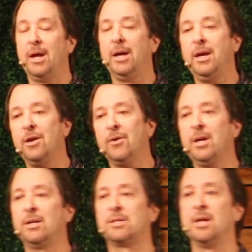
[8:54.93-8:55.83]
And here it
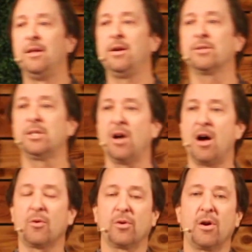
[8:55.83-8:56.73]
is. Here's the
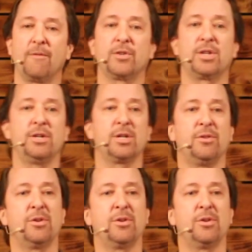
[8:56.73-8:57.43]
awkward conversation.